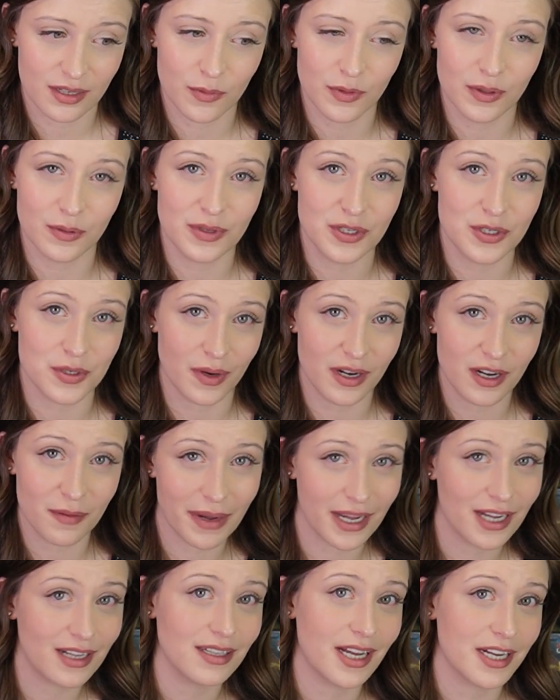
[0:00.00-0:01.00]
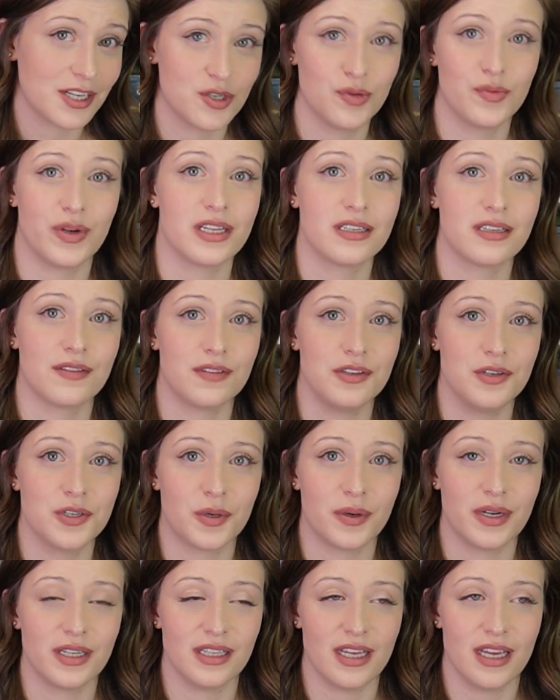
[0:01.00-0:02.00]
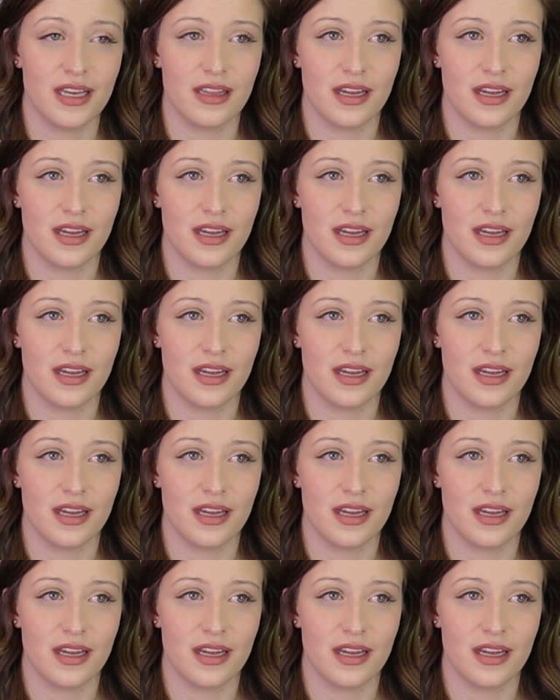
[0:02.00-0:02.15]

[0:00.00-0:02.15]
will be joining my collection relatively shortly.